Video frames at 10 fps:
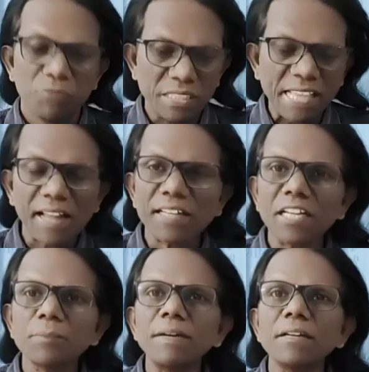Physical
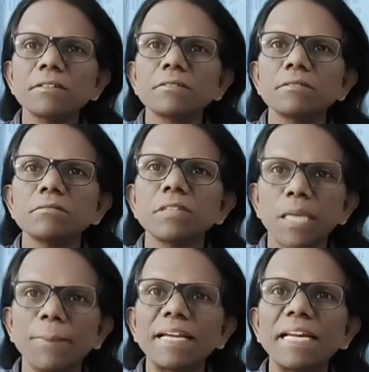treatment,
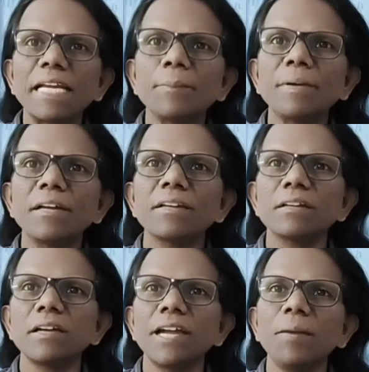chemical treatment,
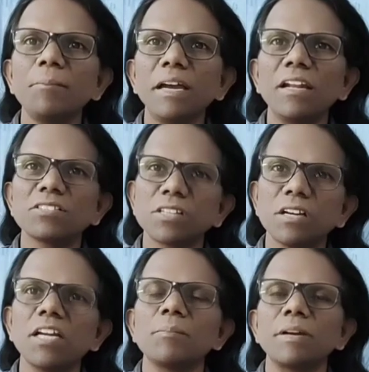and biological
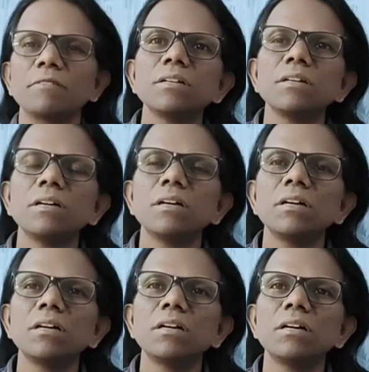treatment.
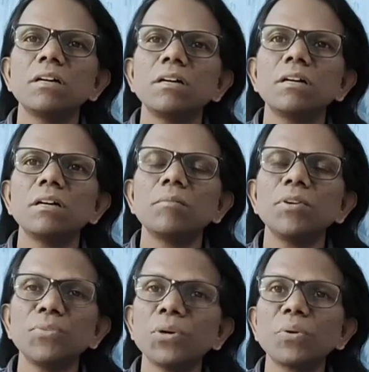Uh,
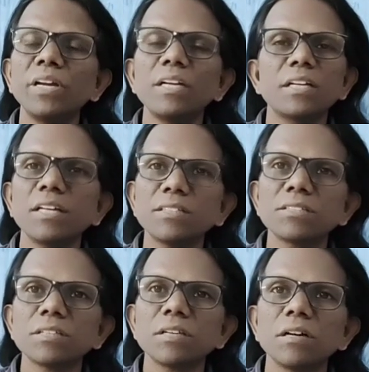Before going details,
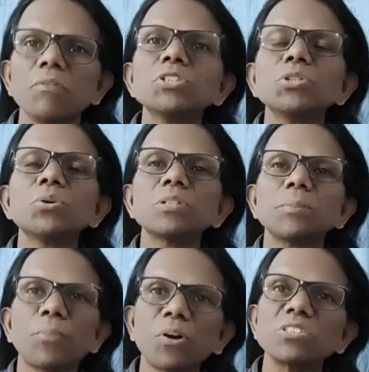we should know the
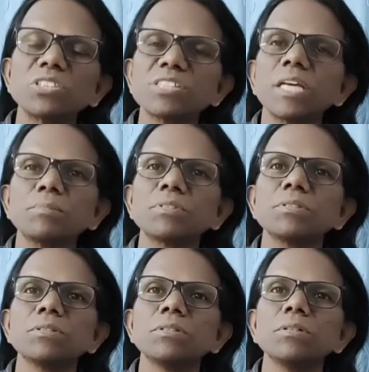process steps
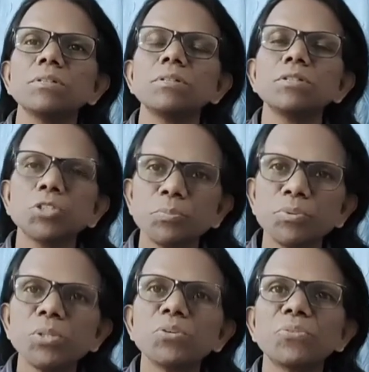to
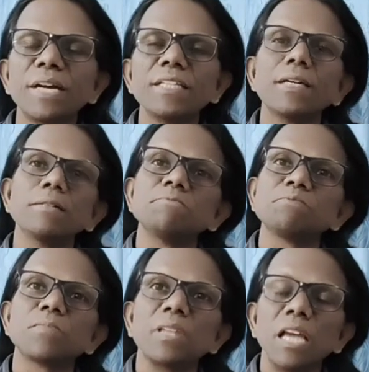purify the
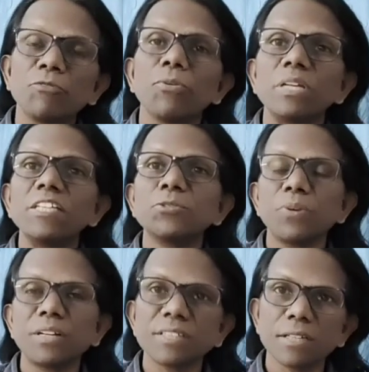effluent
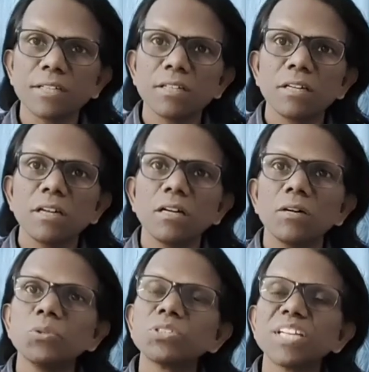water,
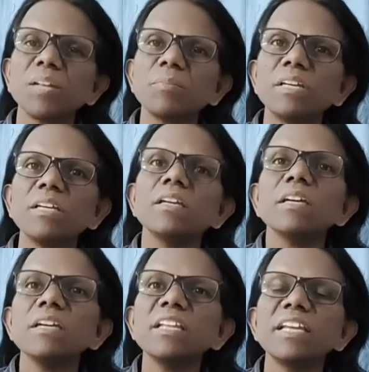which can be
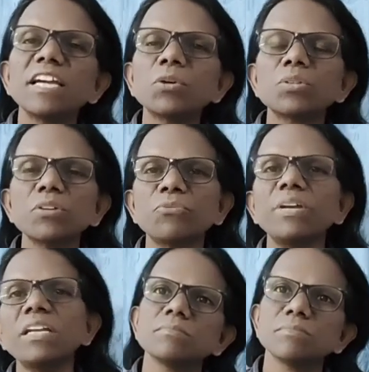irrigated to the
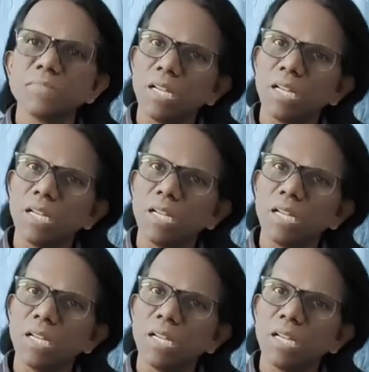fields,